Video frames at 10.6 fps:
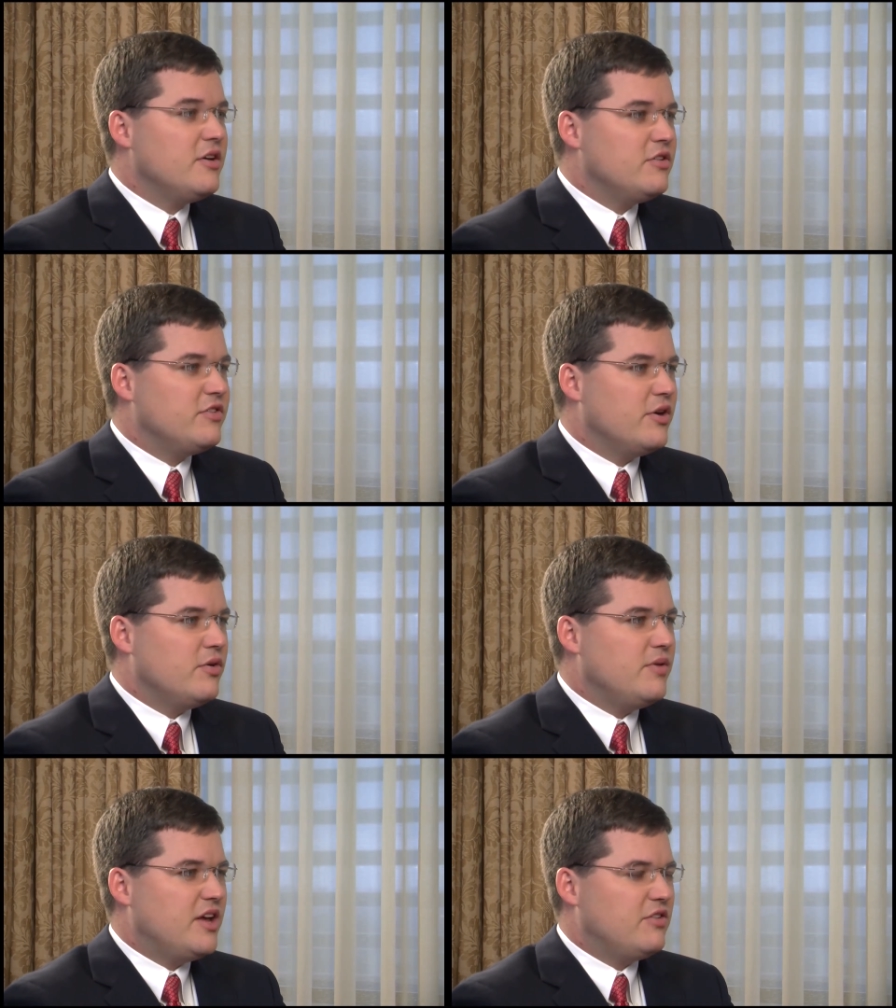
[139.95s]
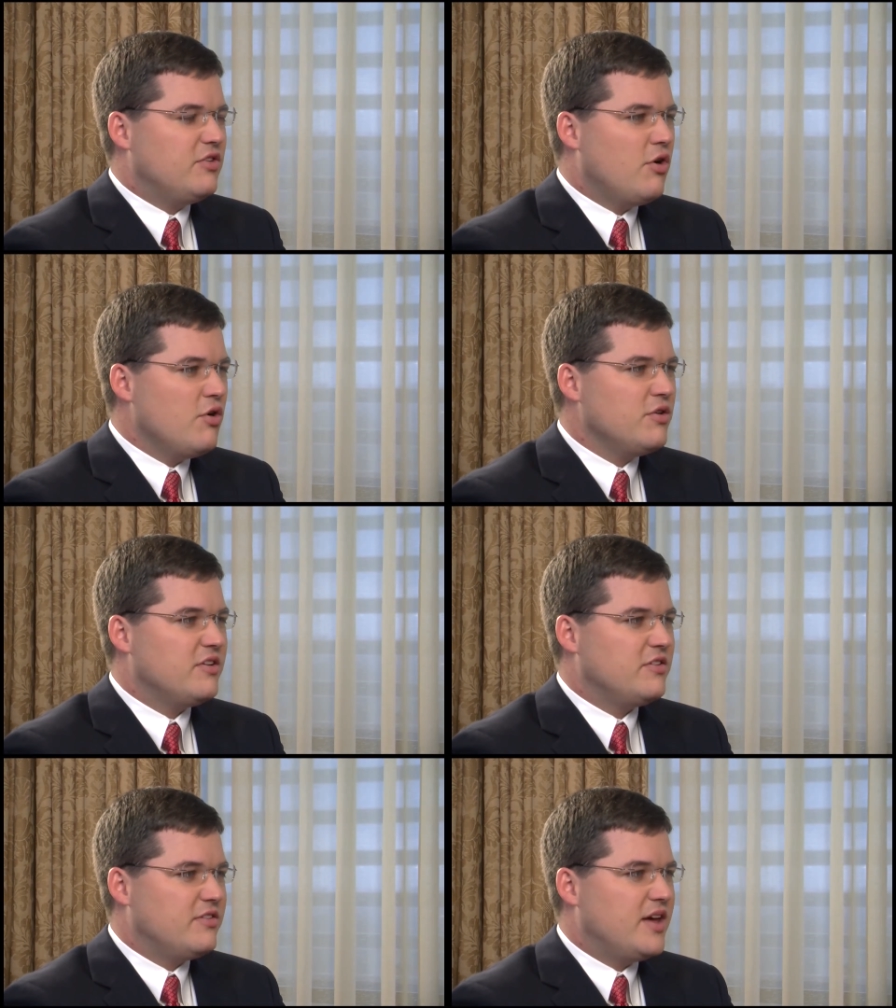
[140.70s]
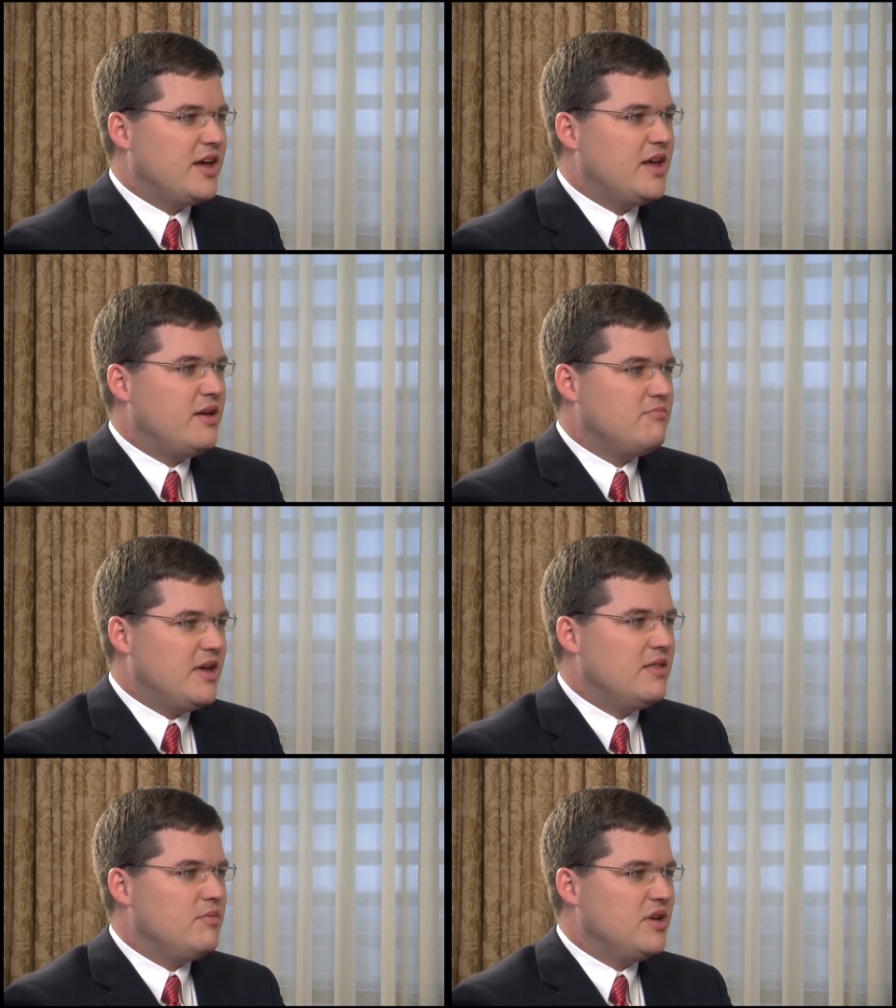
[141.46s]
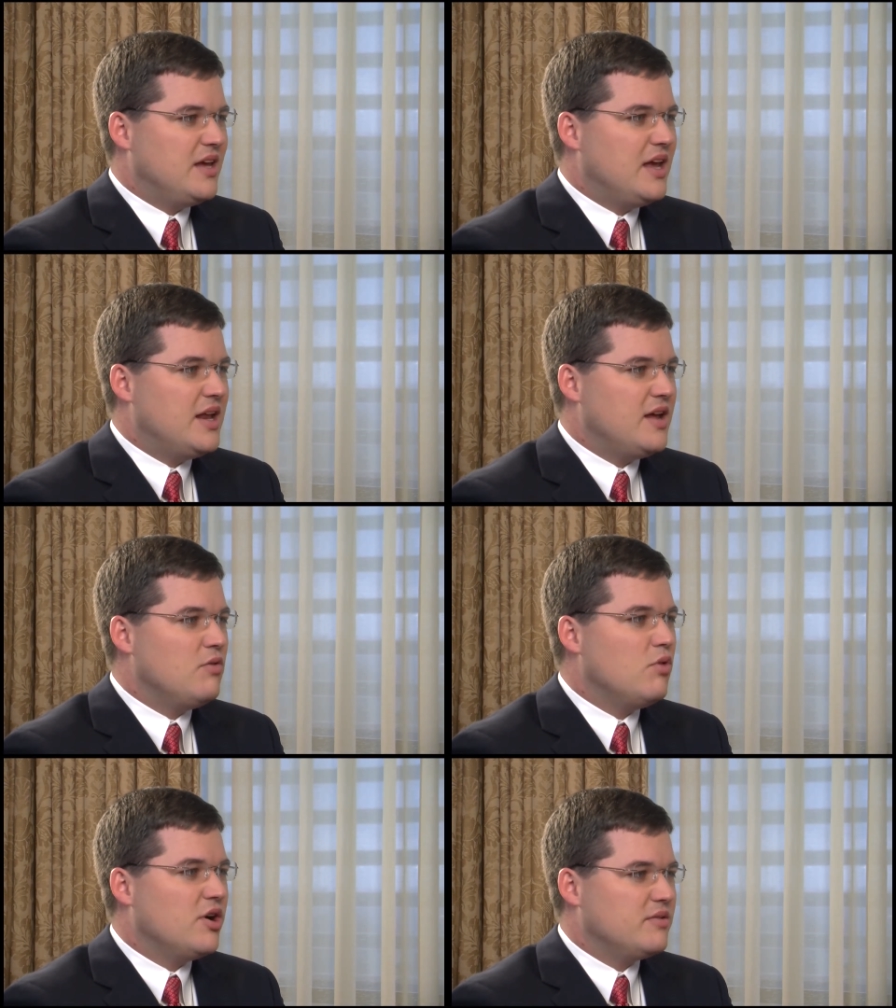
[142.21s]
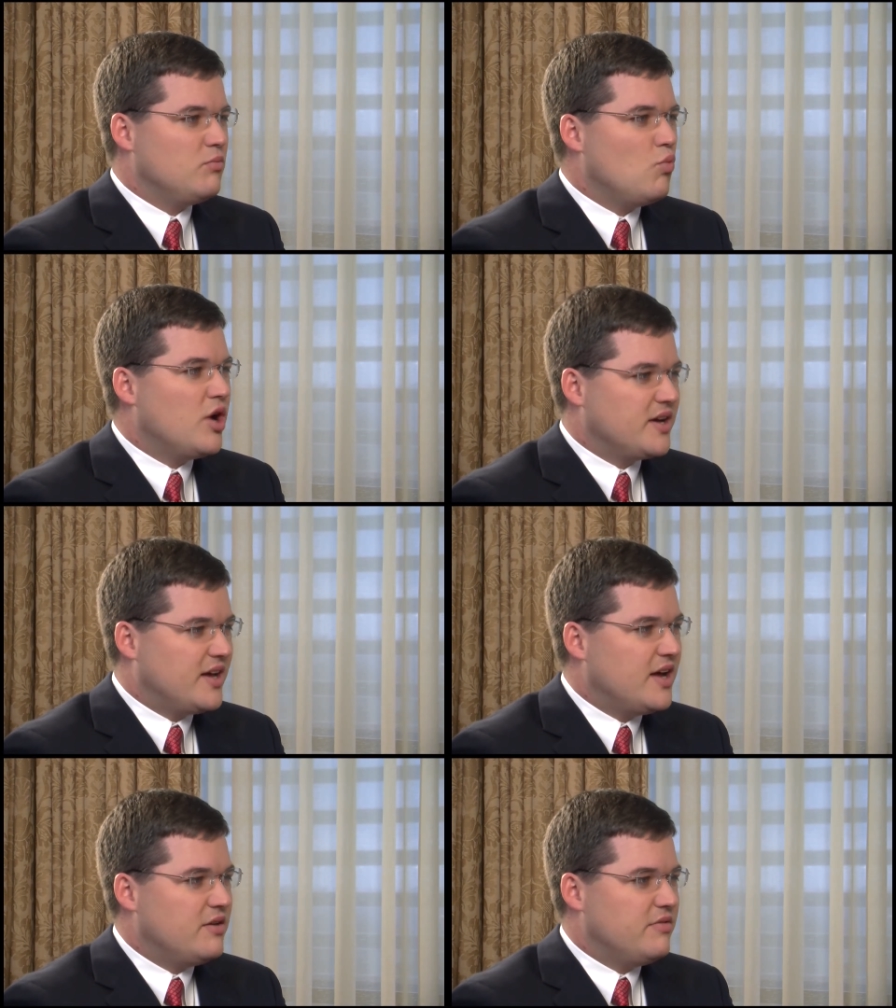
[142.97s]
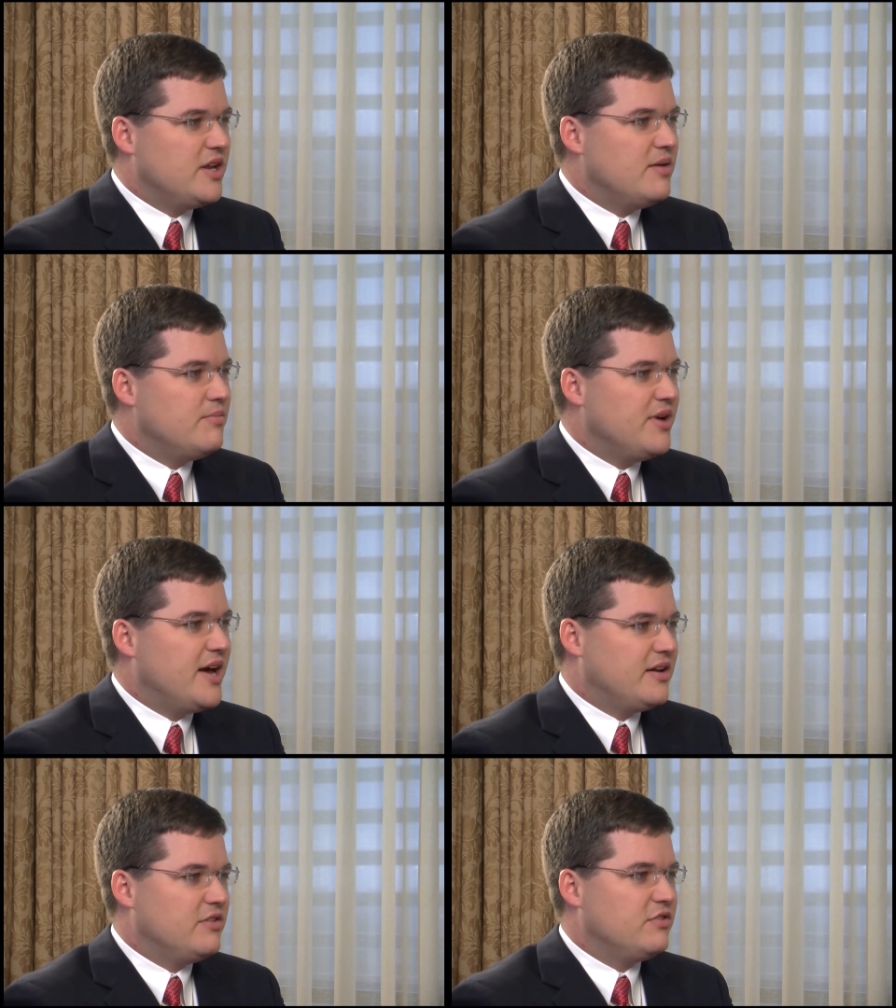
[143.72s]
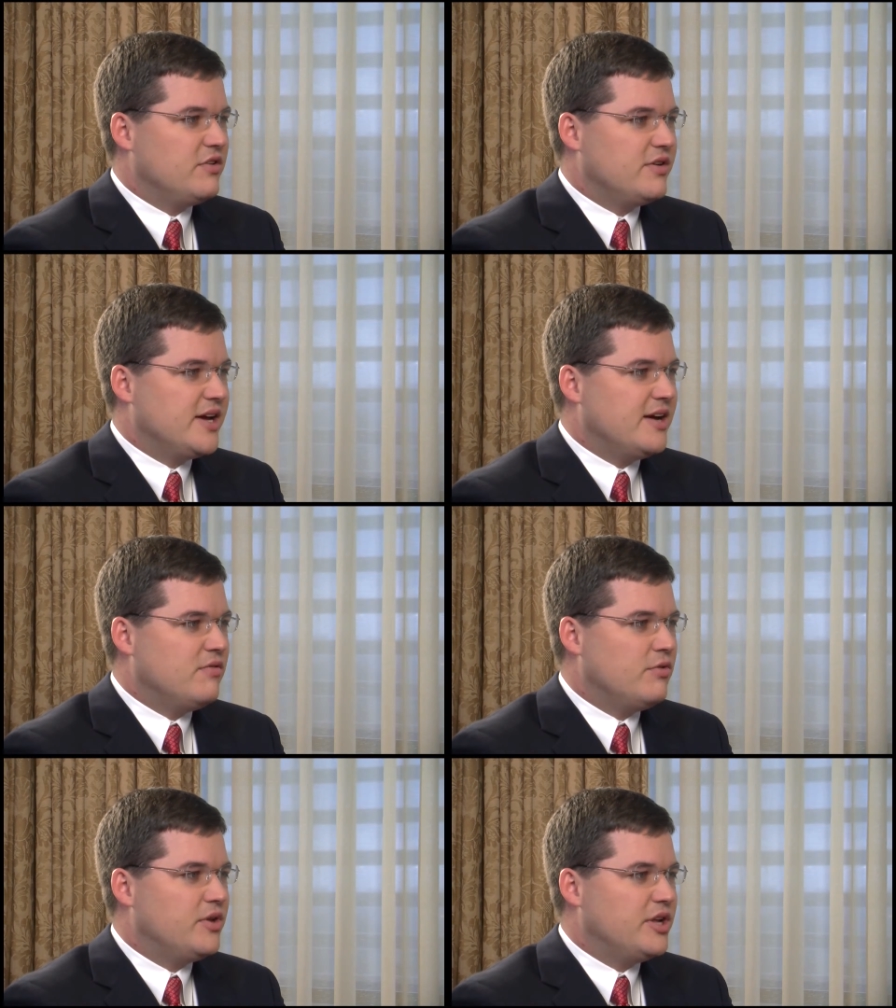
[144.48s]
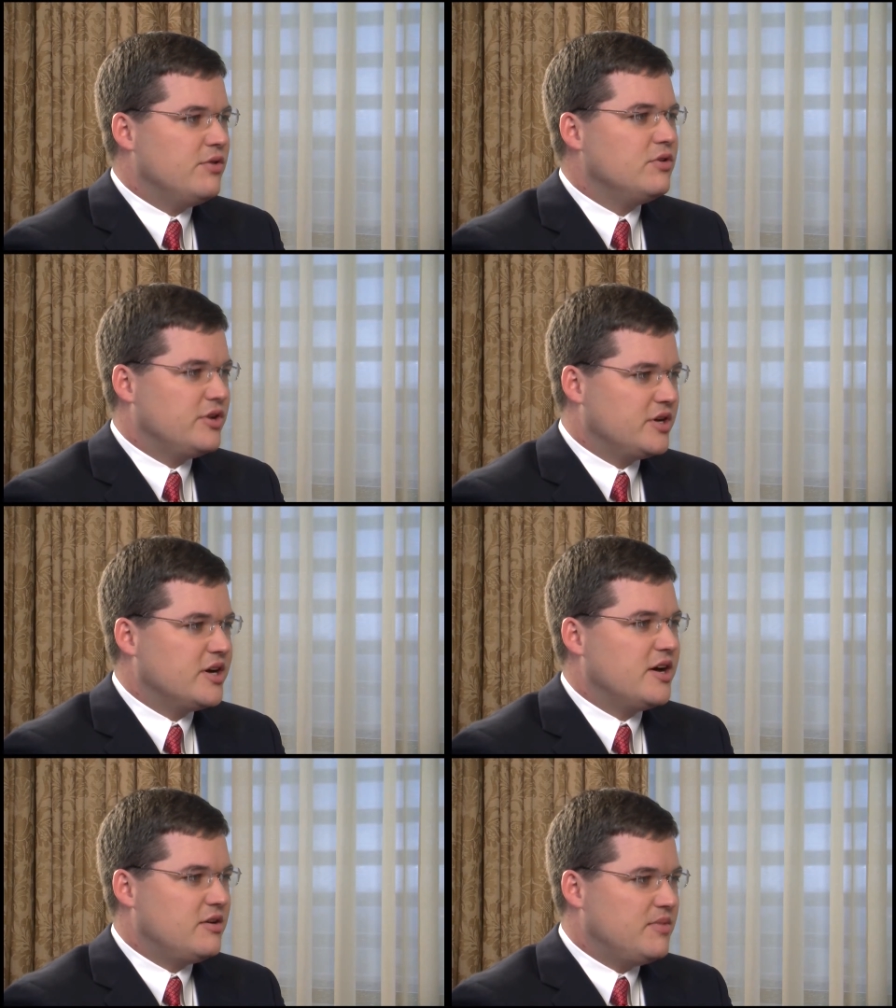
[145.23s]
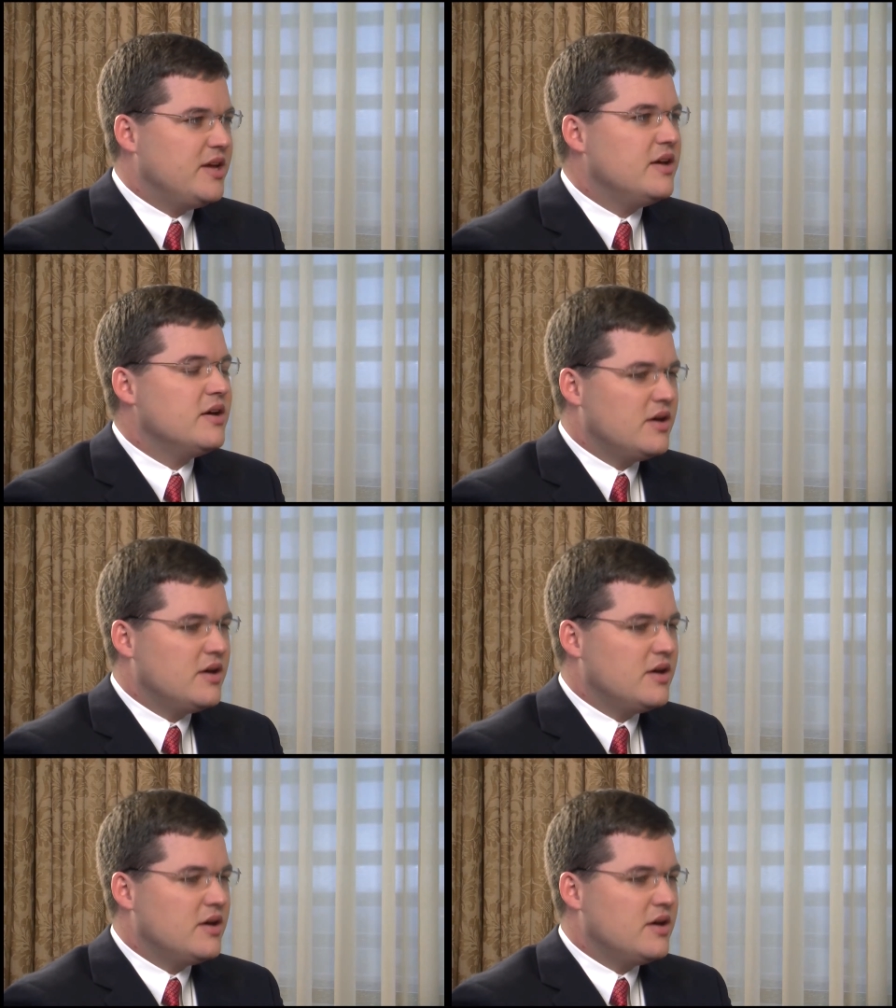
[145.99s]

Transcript: So it's hard to say in the beginning what, what kind of an impact it's going to have on the local economy.